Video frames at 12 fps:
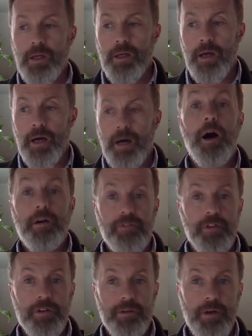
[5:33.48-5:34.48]
of
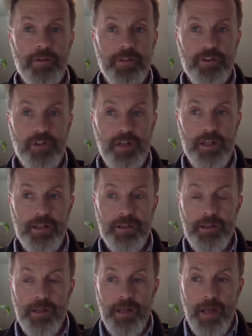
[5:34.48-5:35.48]
the Talik.
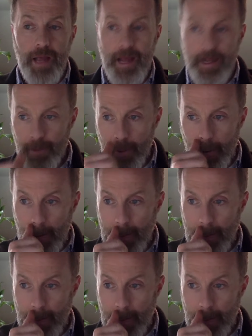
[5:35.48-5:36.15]
And